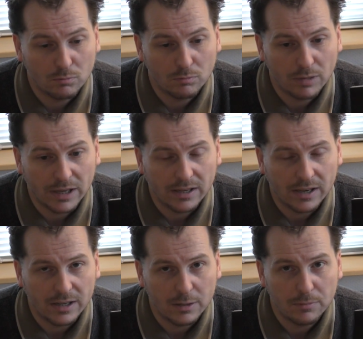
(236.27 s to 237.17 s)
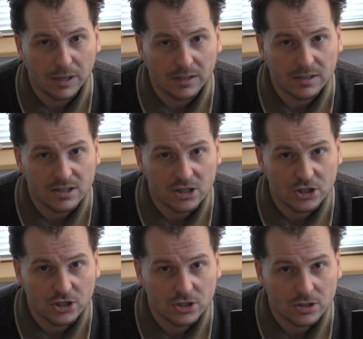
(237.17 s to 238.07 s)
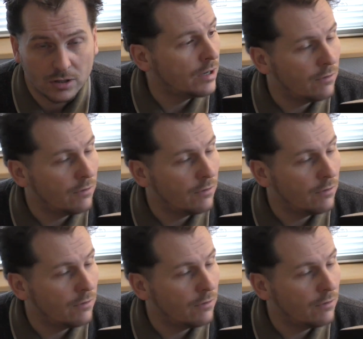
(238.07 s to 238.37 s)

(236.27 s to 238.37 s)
make any big decisions.